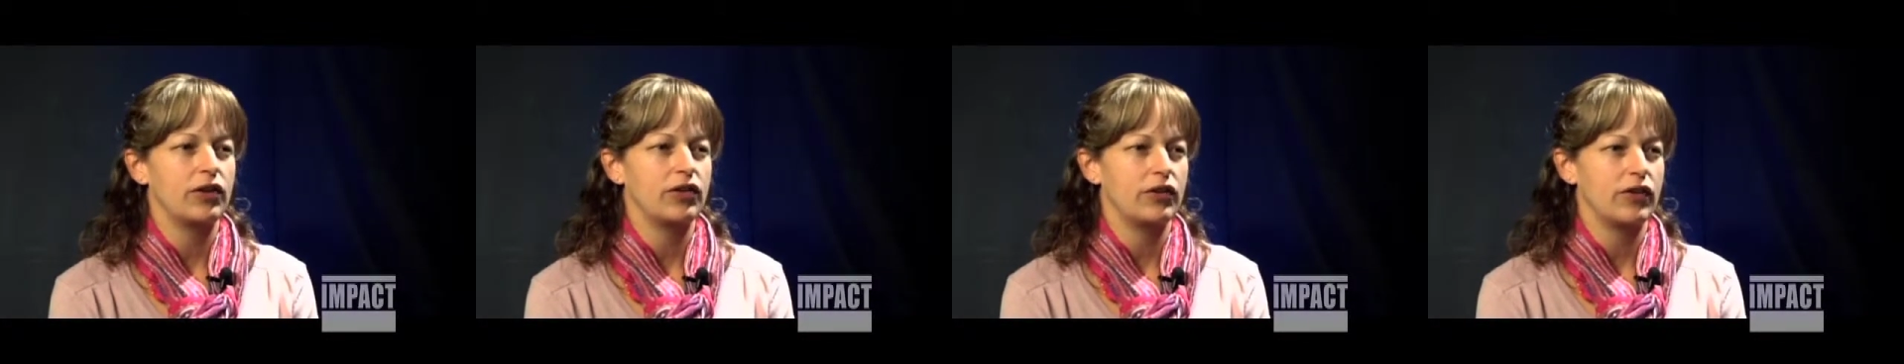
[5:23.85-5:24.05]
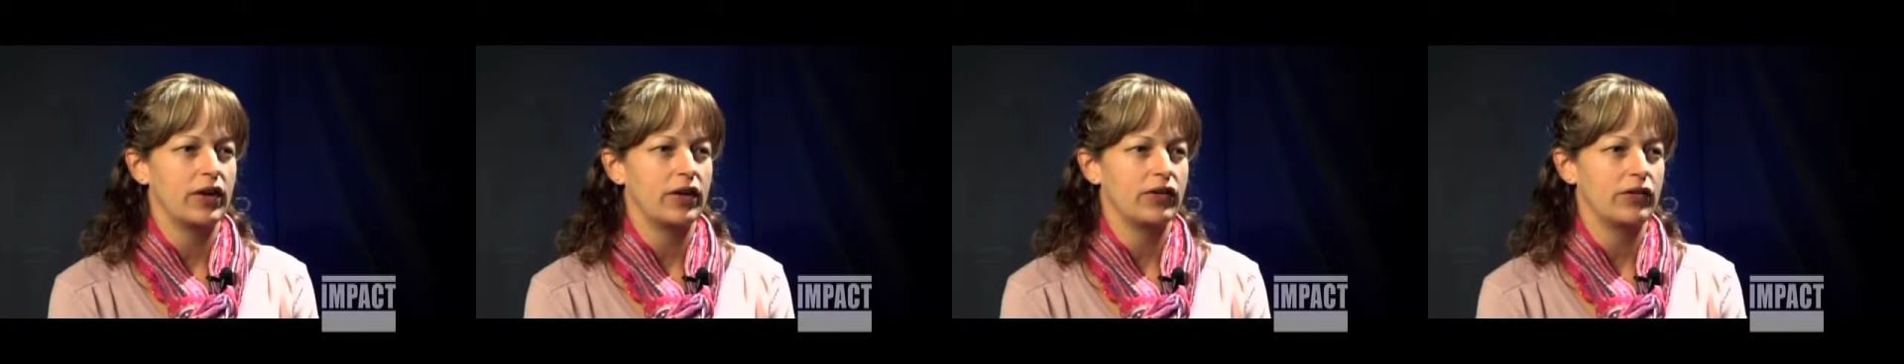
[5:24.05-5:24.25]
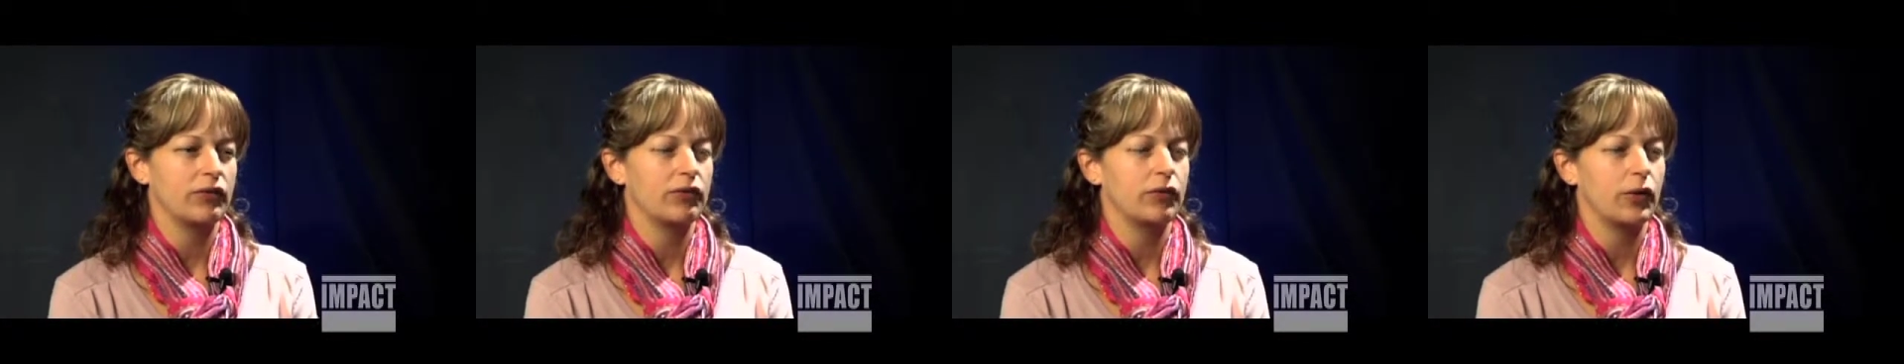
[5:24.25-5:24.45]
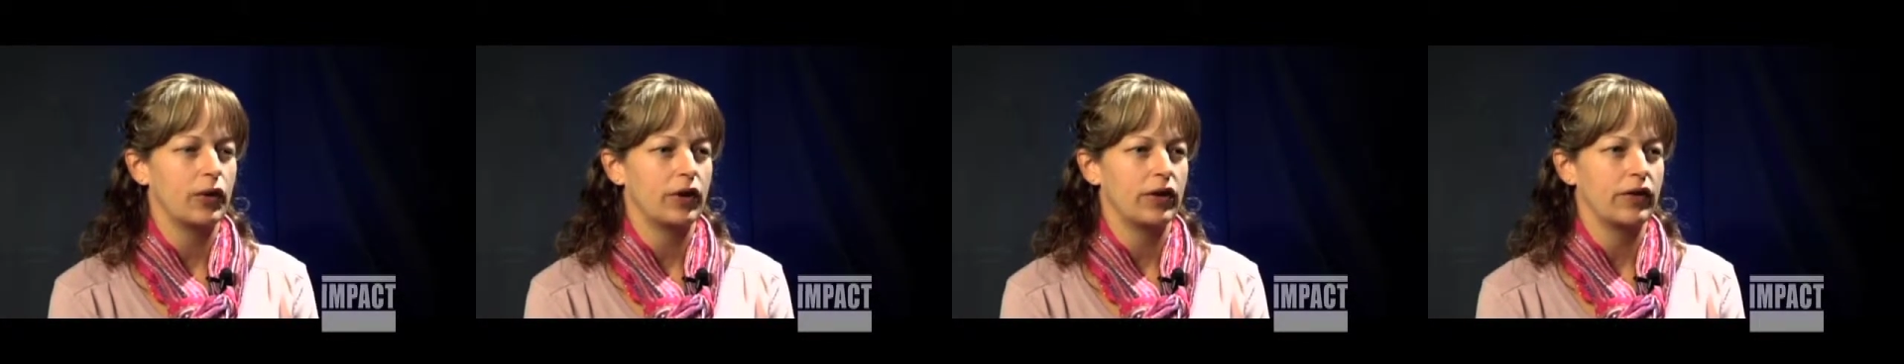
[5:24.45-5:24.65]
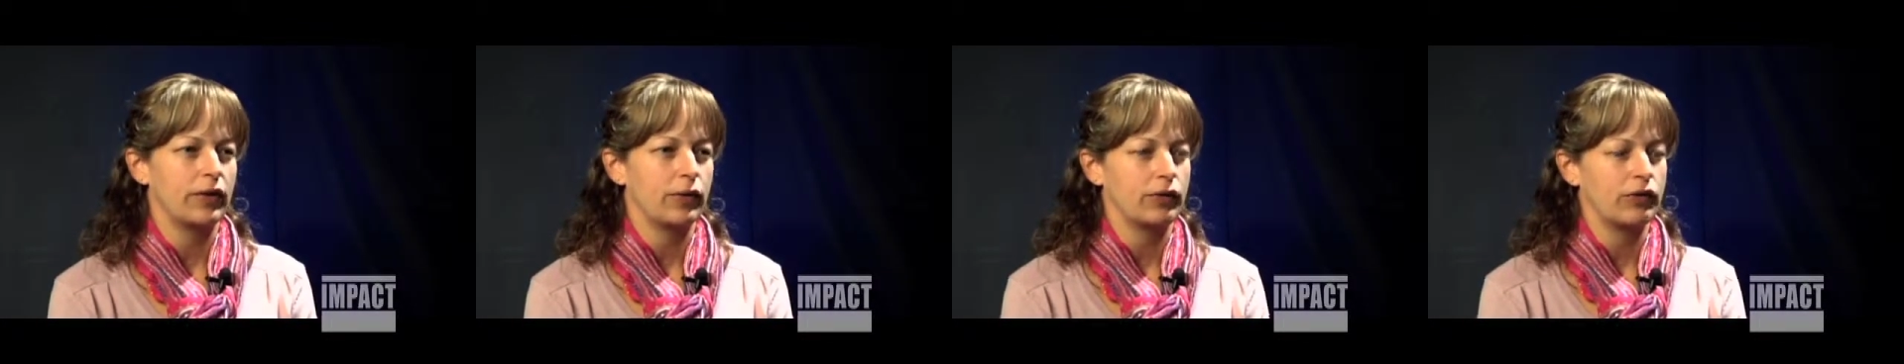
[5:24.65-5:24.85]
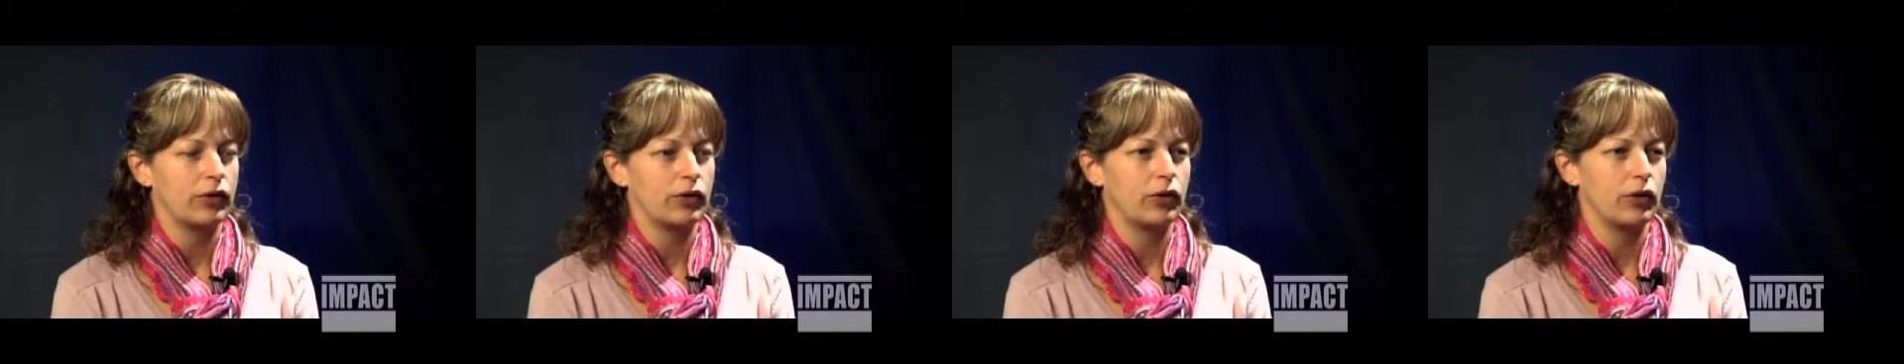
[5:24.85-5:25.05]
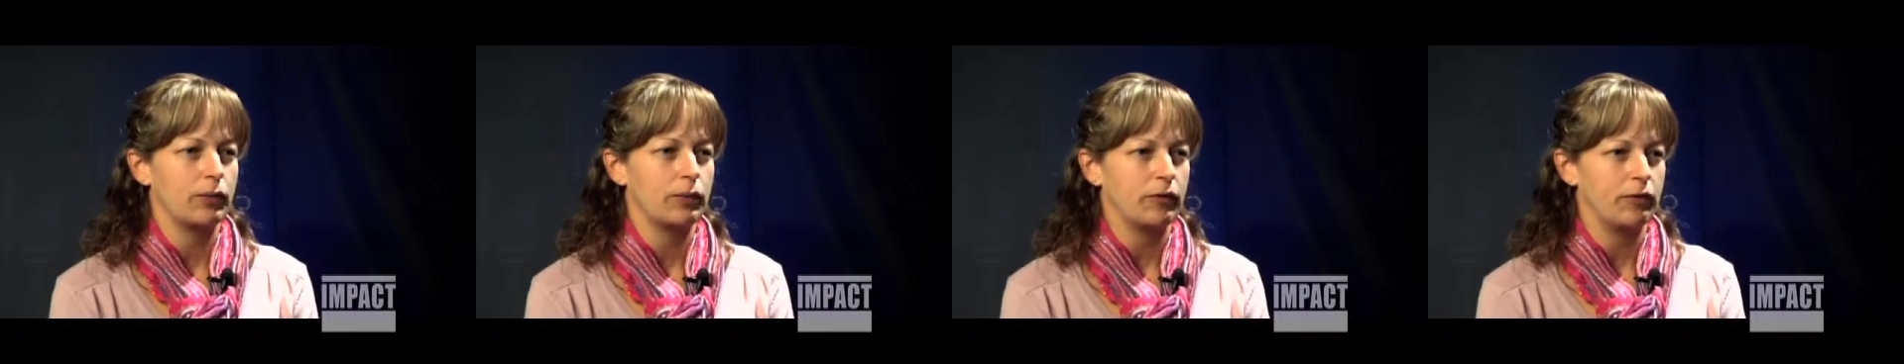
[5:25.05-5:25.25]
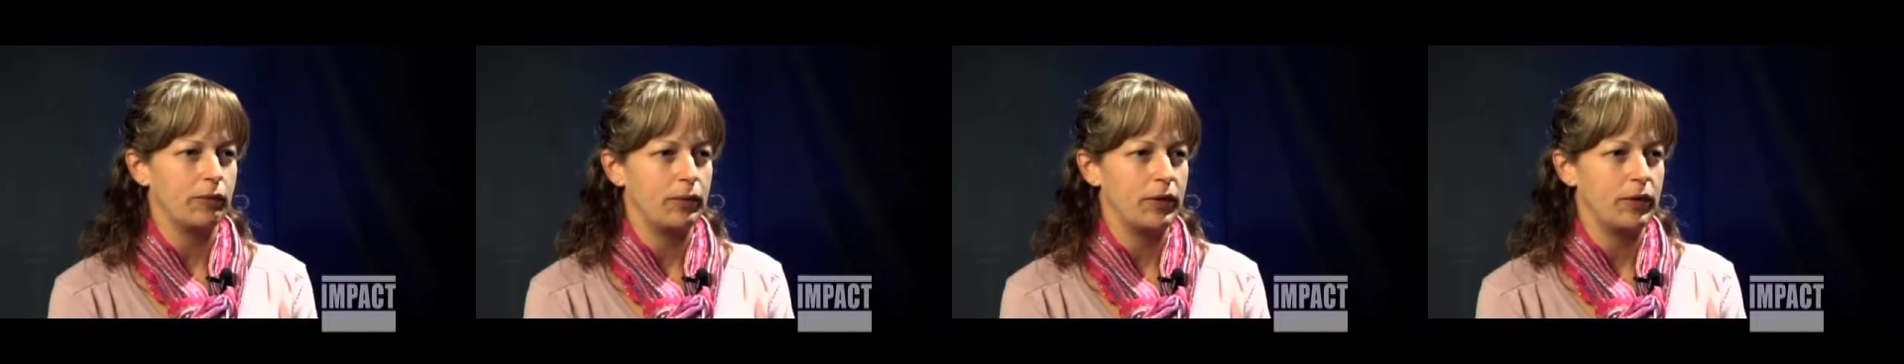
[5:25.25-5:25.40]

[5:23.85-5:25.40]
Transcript: two thousand four, there was a group of